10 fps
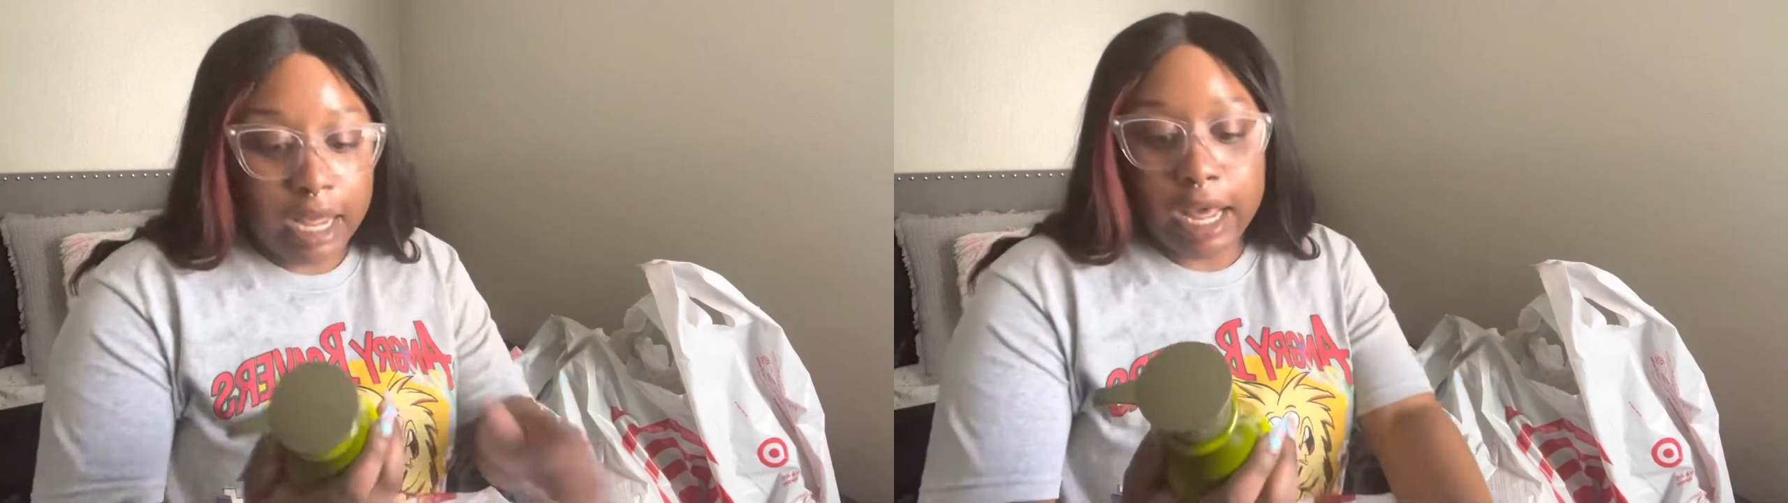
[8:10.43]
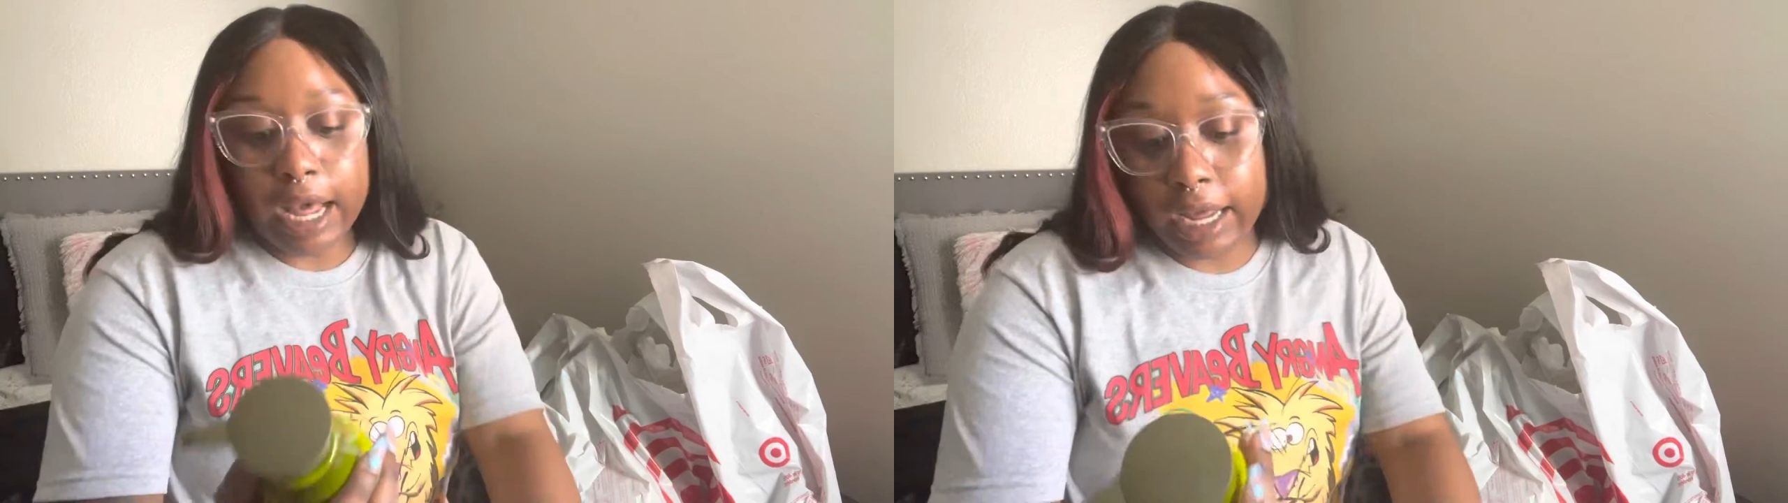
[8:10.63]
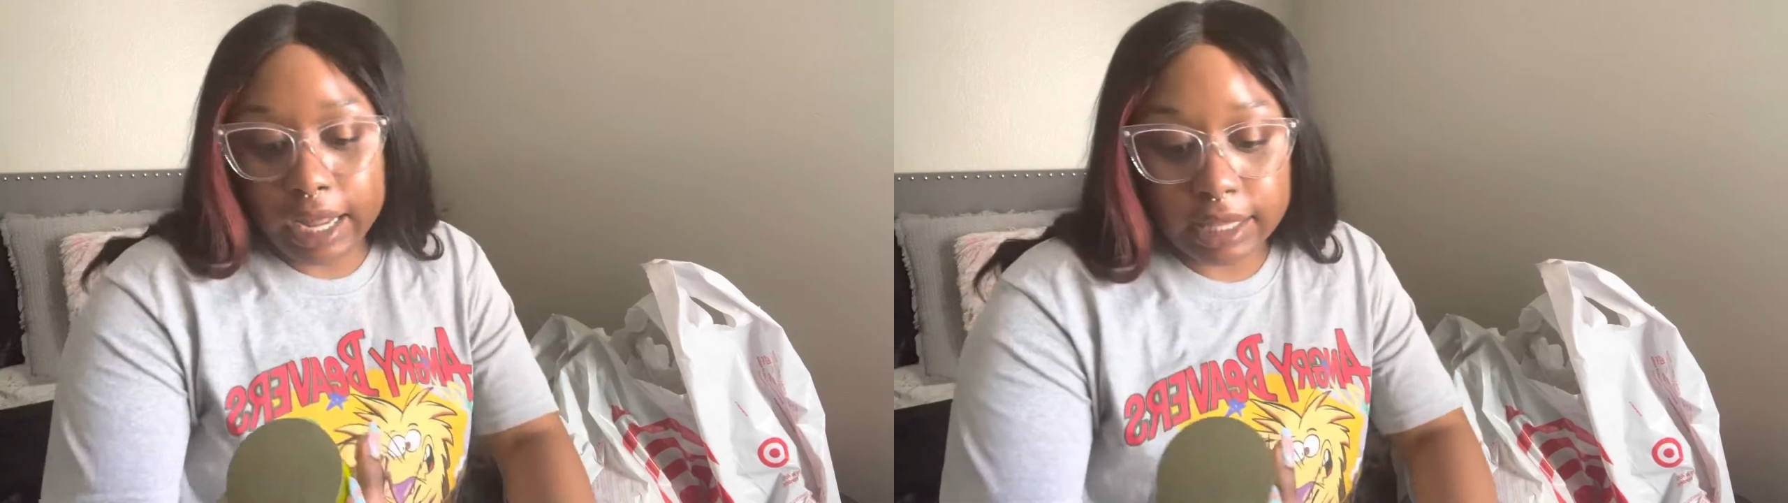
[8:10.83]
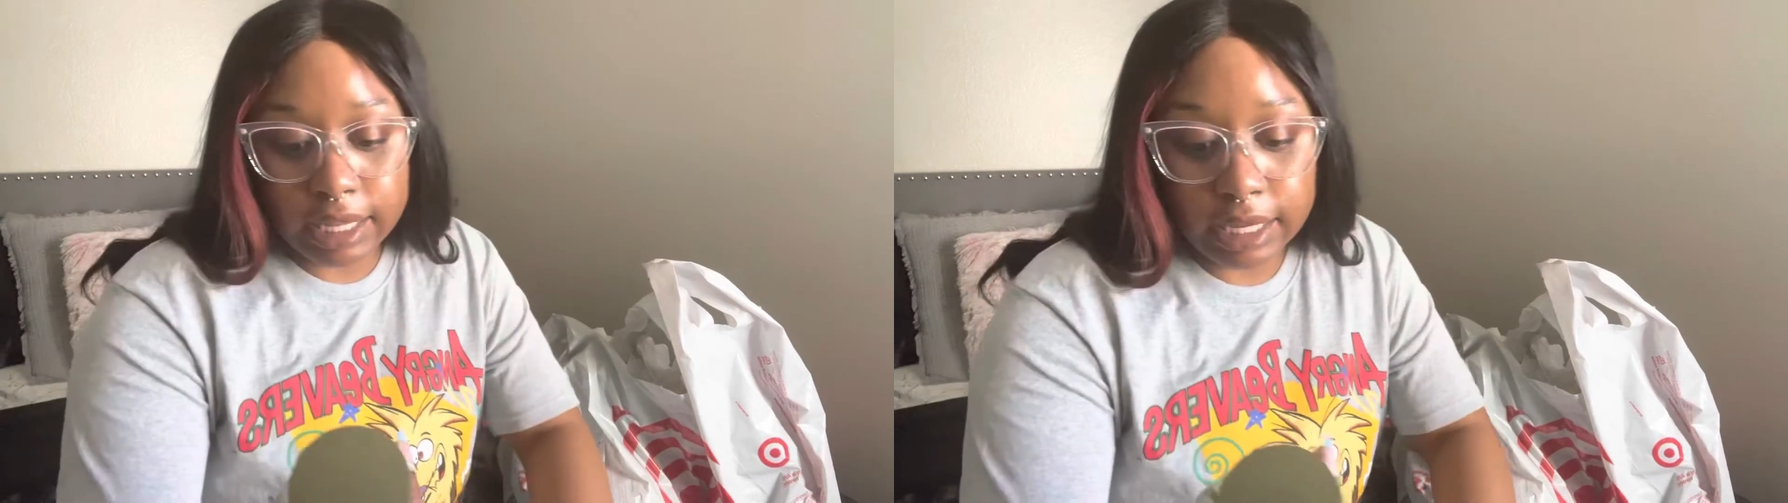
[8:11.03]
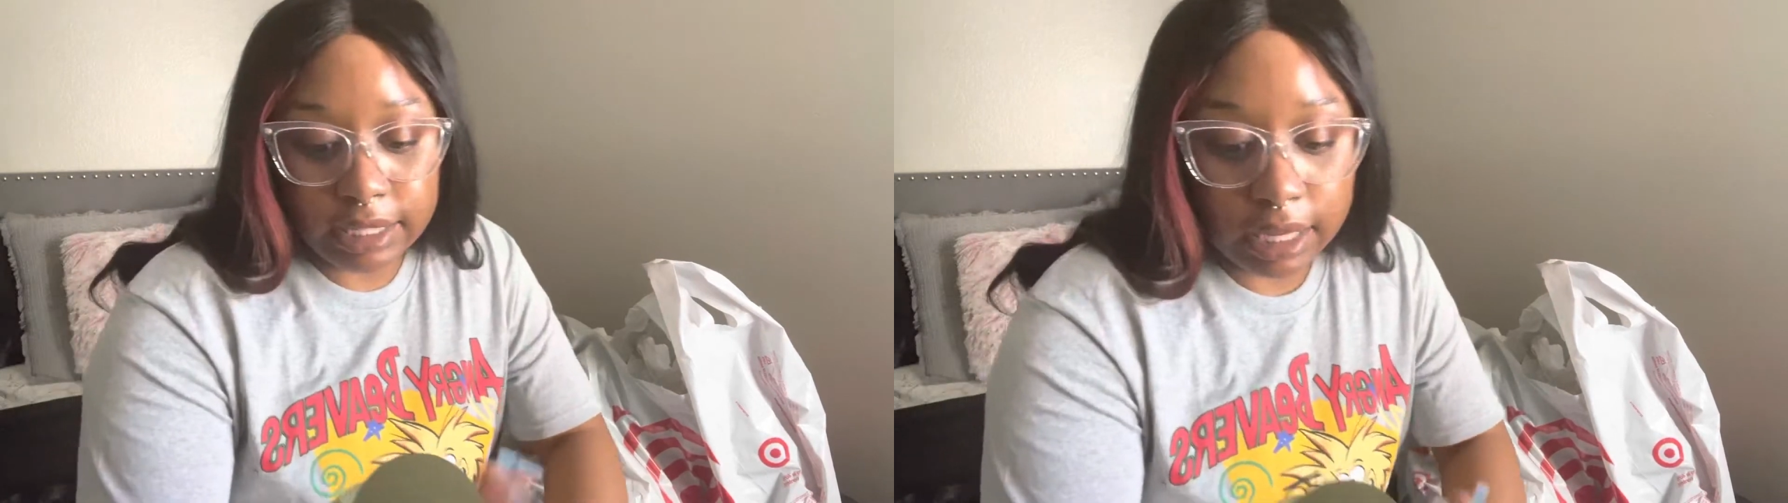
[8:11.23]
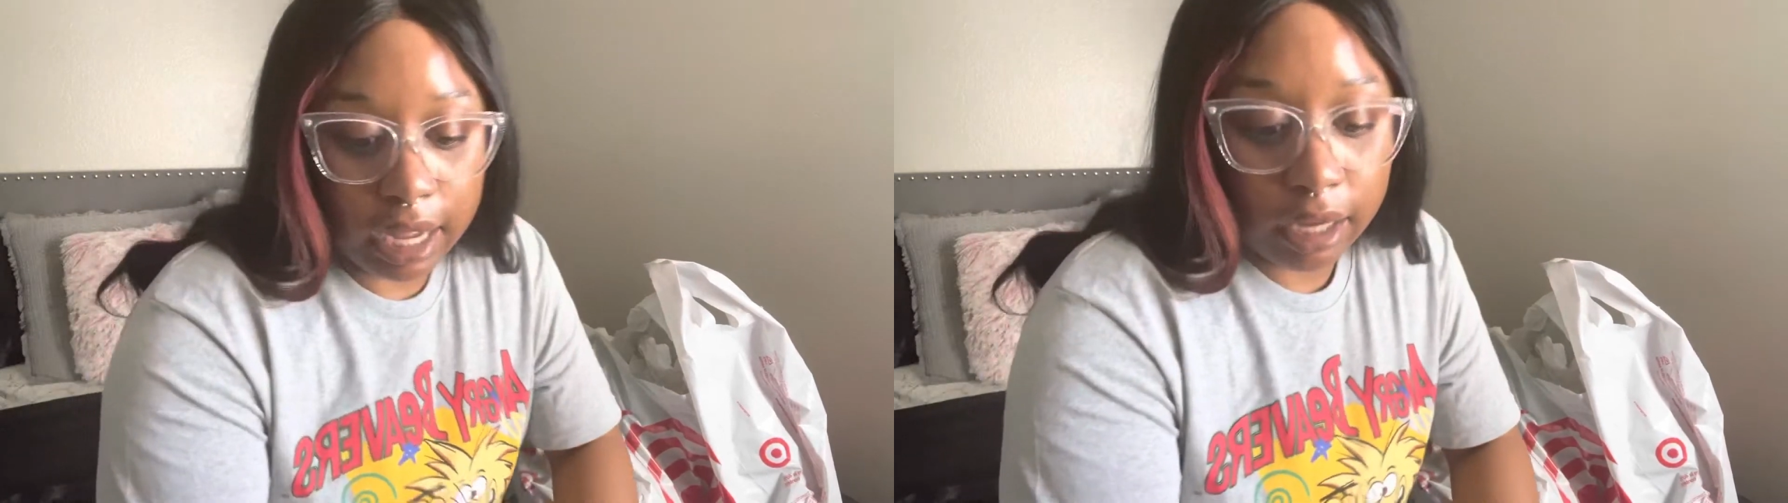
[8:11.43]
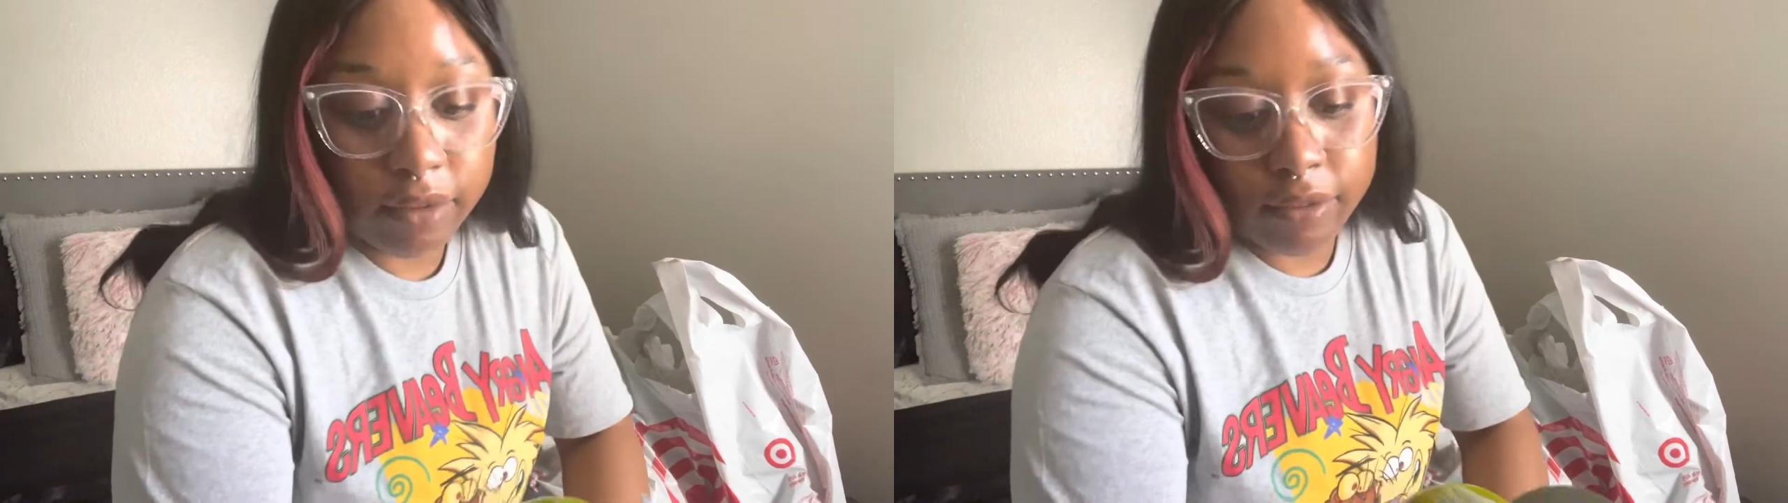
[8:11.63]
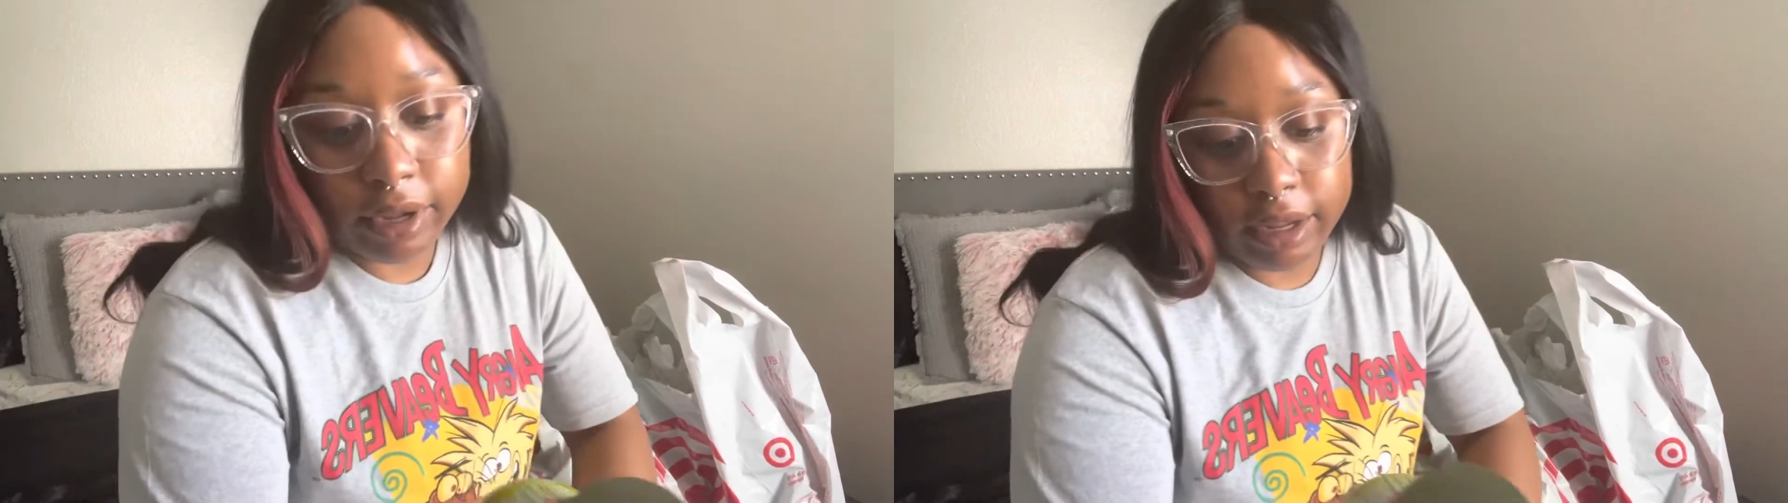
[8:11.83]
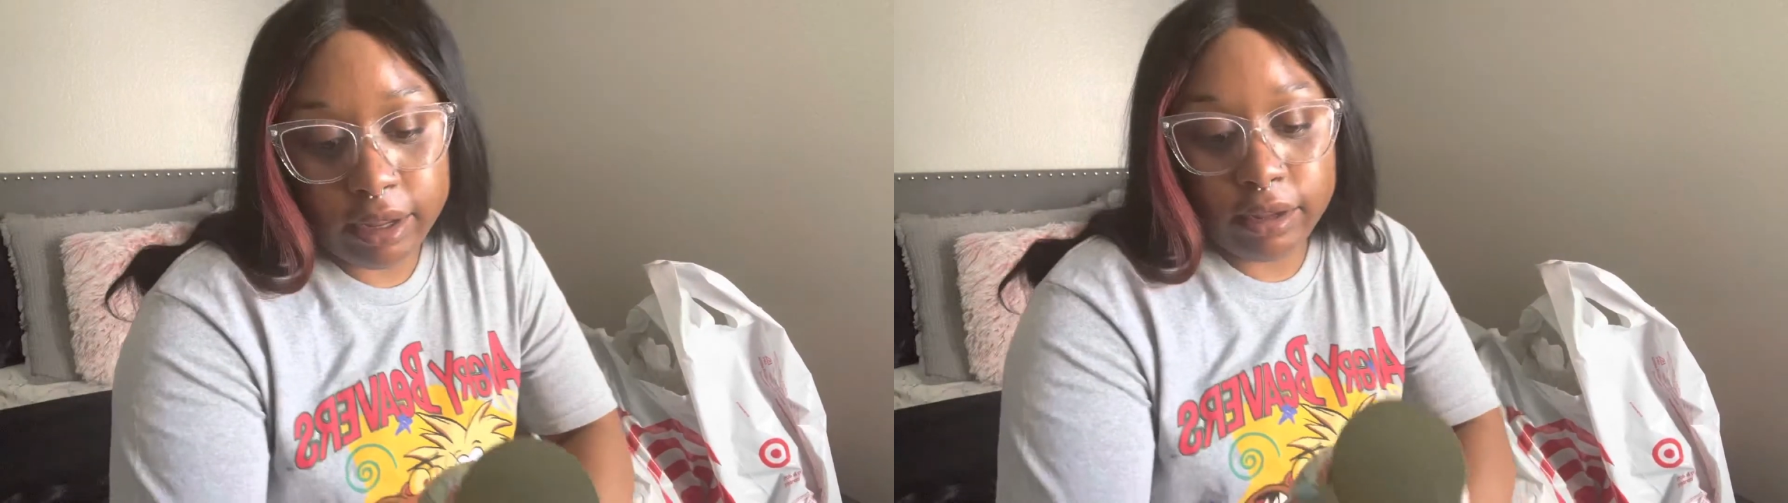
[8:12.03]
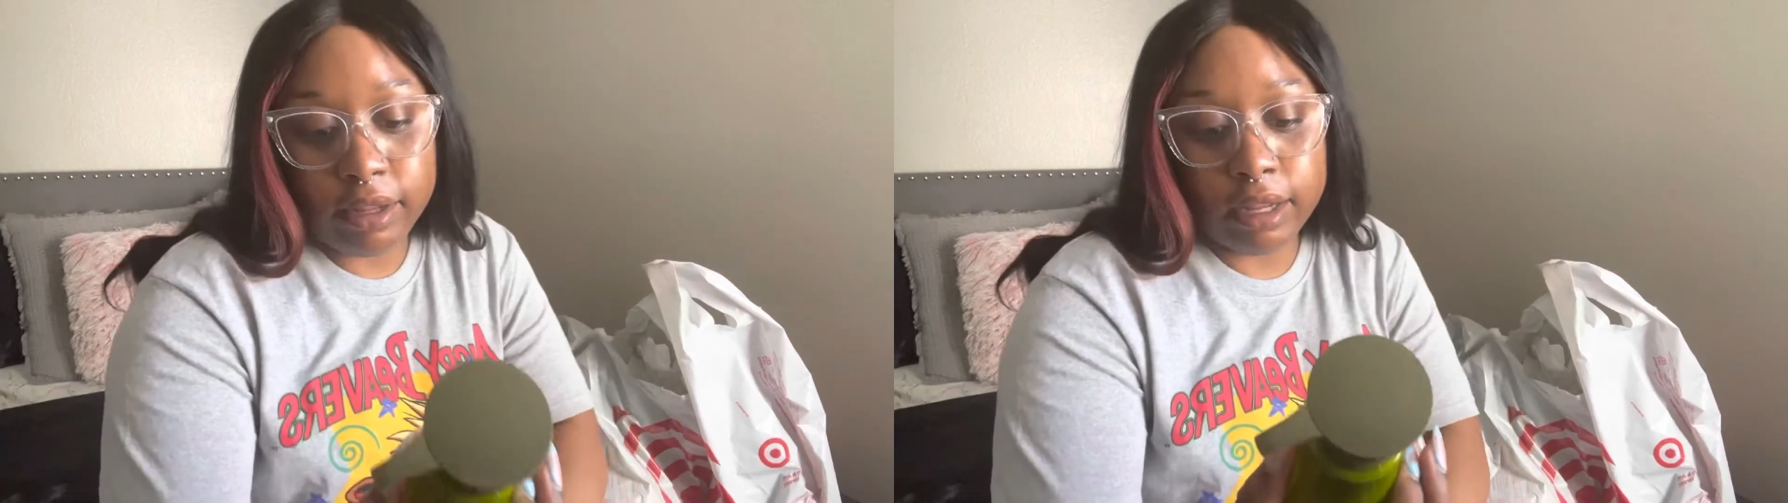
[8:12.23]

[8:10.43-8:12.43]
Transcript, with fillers: I got this olive oil.